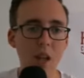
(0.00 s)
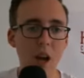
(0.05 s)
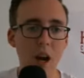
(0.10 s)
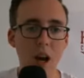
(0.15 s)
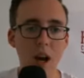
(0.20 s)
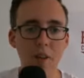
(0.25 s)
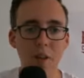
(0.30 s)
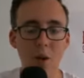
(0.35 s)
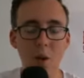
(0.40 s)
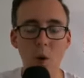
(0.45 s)

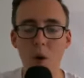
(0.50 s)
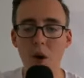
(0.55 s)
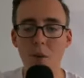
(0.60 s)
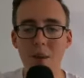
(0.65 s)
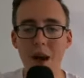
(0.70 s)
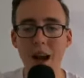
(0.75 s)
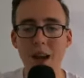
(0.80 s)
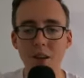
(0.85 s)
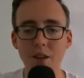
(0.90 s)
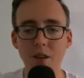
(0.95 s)
the
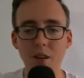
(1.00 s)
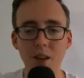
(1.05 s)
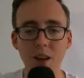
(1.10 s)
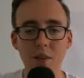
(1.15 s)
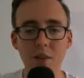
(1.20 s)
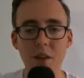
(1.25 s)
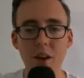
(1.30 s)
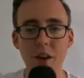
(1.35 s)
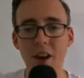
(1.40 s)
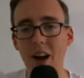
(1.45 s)
cornerbacks are
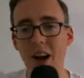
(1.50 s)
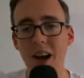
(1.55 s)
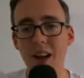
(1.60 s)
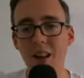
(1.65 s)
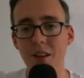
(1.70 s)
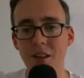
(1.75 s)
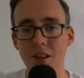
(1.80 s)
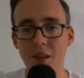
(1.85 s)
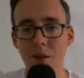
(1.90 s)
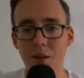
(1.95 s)
left on an
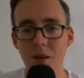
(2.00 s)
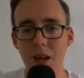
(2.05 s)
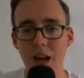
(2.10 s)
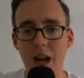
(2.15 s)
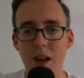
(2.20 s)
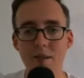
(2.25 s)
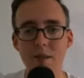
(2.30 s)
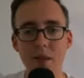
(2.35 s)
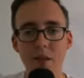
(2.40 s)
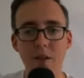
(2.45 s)
island
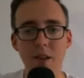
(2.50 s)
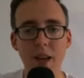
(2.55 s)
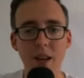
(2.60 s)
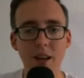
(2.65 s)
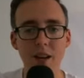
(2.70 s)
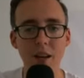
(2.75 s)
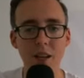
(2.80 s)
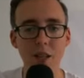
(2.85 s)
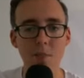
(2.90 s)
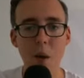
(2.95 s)
sometimes, and they're
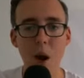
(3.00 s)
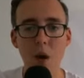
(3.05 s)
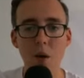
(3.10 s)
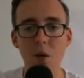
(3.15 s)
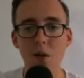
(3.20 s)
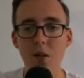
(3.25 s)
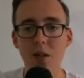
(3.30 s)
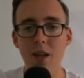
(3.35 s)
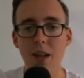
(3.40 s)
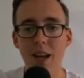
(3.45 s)
getting
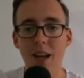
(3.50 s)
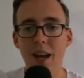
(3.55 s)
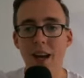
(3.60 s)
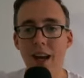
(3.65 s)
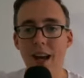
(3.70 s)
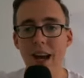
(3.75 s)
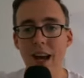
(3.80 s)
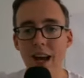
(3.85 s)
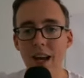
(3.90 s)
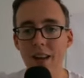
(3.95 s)
exposed,
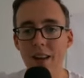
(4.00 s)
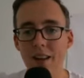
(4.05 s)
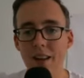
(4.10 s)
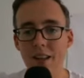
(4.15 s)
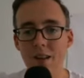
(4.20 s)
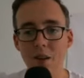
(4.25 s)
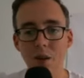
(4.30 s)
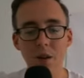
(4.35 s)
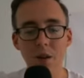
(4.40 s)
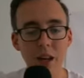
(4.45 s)
and
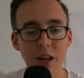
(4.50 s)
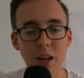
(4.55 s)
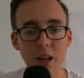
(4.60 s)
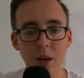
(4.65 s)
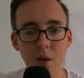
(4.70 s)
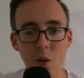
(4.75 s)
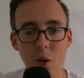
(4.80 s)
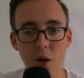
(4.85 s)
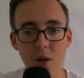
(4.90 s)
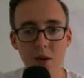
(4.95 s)
that's only going to
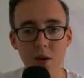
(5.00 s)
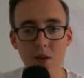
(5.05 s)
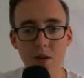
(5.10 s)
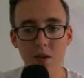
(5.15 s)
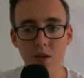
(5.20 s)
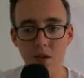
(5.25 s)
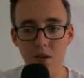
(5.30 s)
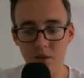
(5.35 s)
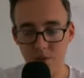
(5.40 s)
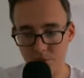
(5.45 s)
get
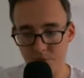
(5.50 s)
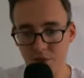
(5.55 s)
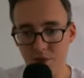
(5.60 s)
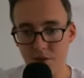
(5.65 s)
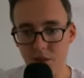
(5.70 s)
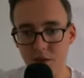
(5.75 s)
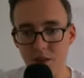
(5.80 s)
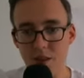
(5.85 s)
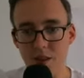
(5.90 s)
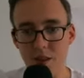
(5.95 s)
worse.
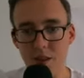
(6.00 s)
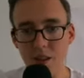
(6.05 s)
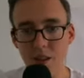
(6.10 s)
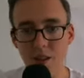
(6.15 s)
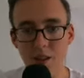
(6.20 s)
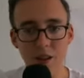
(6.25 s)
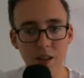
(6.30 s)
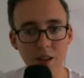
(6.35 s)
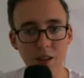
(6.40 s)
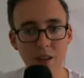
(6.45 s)

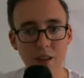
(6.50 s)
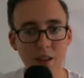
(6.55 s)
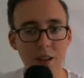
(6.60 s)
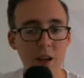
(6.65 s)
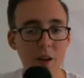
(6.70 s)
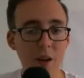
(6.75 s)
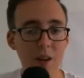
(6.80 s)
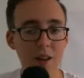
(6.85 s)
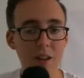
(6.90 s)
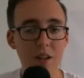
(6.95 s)
Or, you
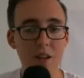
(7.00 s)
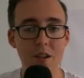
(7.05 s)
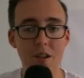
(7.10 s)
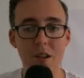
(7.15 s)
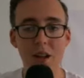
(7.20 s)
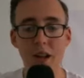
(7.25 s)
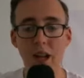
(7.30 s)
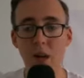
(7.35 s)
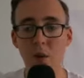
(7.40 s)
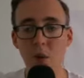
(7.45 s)
know, at least it's
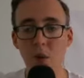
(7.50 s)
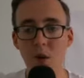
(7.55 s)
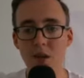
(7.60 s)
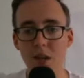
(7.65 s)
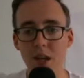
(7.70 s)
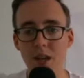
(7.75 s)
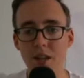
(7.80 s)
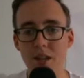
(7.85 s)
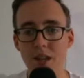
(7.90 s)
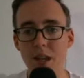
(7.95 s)
going to get worse
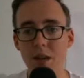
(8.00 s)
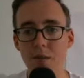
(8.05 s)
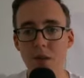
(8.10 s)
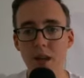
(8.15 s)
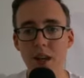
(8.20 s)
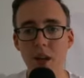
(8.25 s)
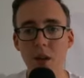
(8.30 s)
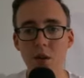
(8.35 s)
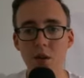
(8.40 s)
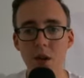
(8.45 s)
against teams
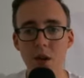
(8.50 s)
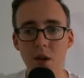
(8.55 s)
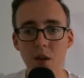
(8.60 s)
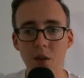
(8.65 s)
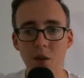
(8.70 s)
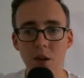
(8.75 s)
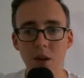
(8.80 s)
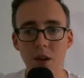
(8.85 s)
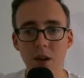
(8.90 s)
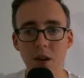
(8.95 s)
like
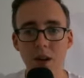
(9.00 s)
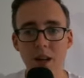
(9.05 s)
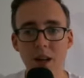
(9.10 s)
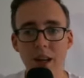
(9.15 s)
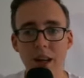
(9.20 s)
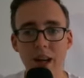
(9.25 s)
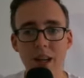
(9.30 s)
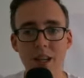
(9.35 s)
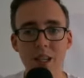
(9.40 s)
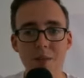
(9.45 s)
OU
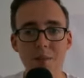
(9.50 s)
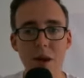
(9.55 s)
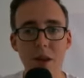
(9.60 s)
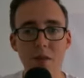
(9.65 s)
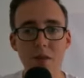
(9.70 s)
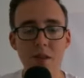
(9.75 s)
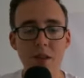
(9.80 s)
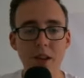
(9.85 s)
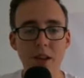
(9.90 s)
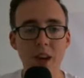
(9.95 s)
and some
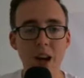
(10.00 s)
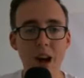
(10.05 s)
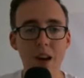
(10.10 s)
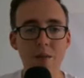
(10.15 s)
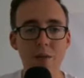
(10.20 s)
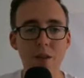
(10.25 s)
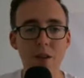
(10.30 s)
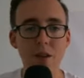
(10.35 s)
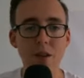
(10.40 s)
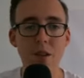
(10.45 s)
others in the
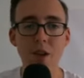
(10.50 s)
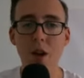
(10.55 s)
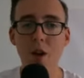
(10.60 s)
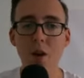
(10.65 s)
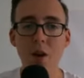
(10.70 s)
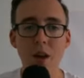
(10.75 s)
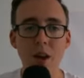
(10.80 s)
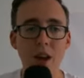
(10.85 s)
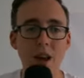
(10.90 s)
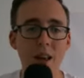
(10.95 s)
conference.
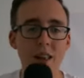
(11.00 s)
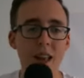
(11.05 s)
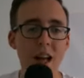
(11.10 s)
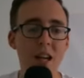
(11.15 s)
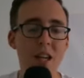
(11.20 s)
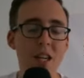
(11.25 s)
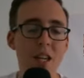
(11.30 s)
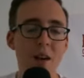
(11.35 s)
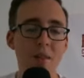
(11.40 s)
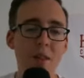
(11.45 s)
So
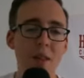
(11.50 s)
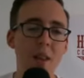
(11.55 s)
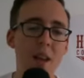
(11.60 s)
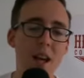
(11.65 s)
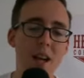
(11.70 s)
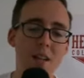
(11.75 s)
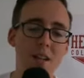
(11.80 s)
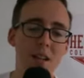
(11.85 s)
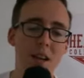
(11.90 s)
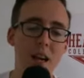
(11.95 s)
that's something that